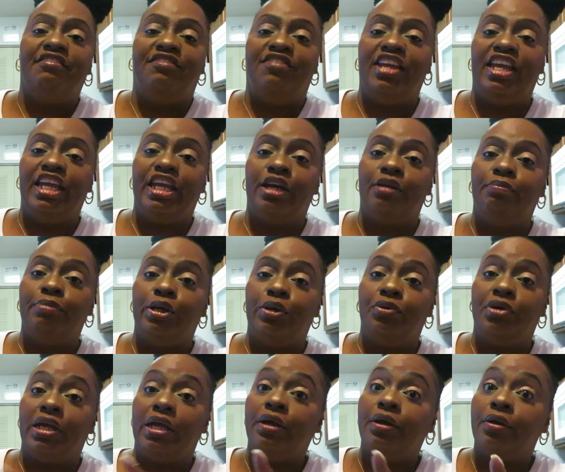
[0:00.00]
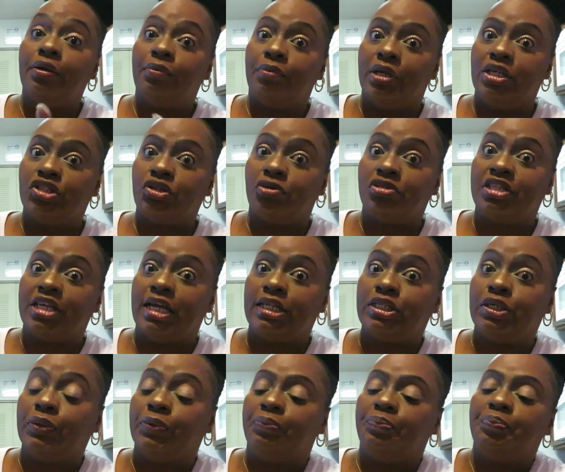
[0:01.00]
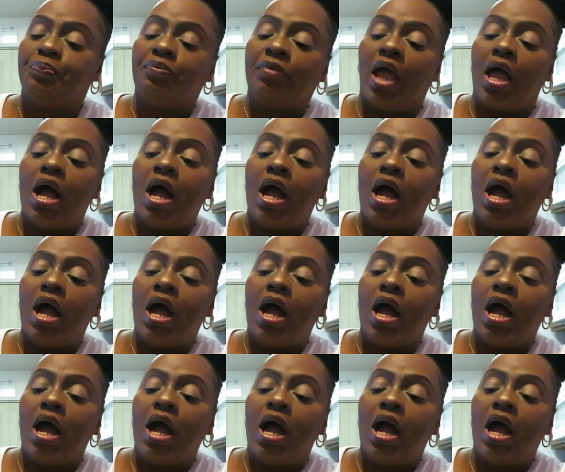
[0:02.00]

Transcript: Vegan Beauty. Research that too.